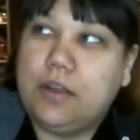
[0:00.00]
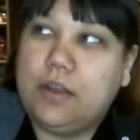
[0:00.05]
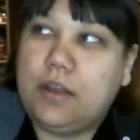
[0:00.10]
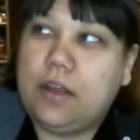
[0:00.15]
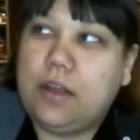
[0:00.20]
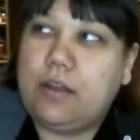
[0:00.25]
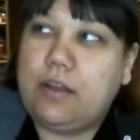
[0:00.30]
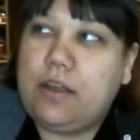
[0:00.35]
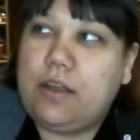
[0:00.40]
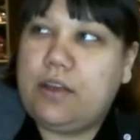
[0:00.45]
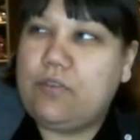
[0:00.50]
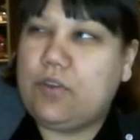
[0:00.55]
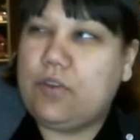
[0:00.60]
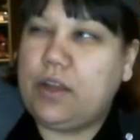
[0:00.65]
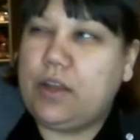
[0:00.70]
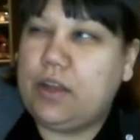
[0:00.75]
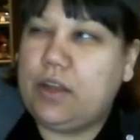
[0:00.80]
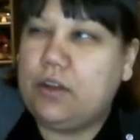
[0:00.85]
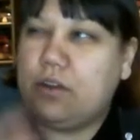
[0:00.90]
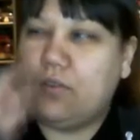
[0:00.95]
And I'll have her
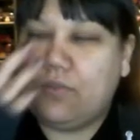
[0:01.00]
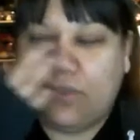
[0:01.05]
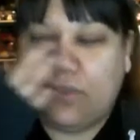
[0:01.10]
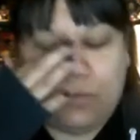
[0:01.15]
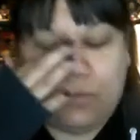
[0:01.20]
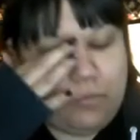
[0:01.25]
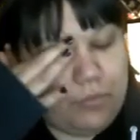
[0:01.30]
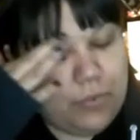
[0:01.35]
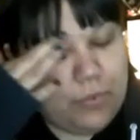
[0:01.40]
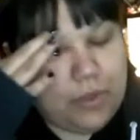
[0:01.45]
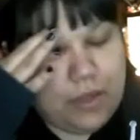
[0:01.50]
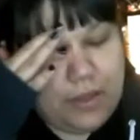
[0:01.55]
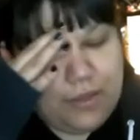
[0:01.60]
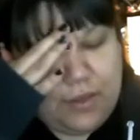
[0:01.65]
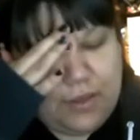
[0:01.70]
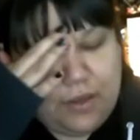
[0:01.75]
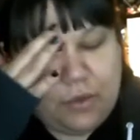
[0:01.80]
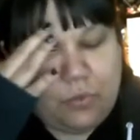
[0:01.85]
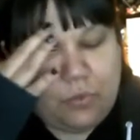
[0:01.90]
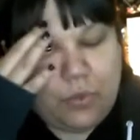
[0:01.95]
here for, I
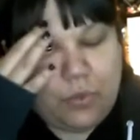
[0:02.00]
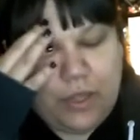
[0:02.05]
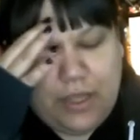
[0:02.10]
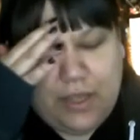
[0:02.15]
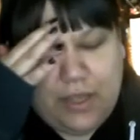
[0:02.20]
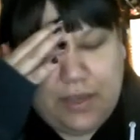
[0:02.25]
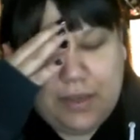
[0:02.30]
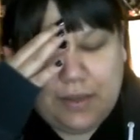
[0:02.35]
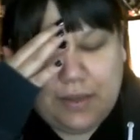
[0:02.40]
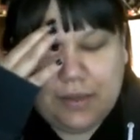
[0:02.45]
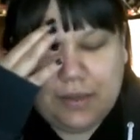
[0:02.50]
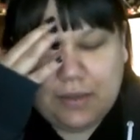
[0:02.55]
think, a week.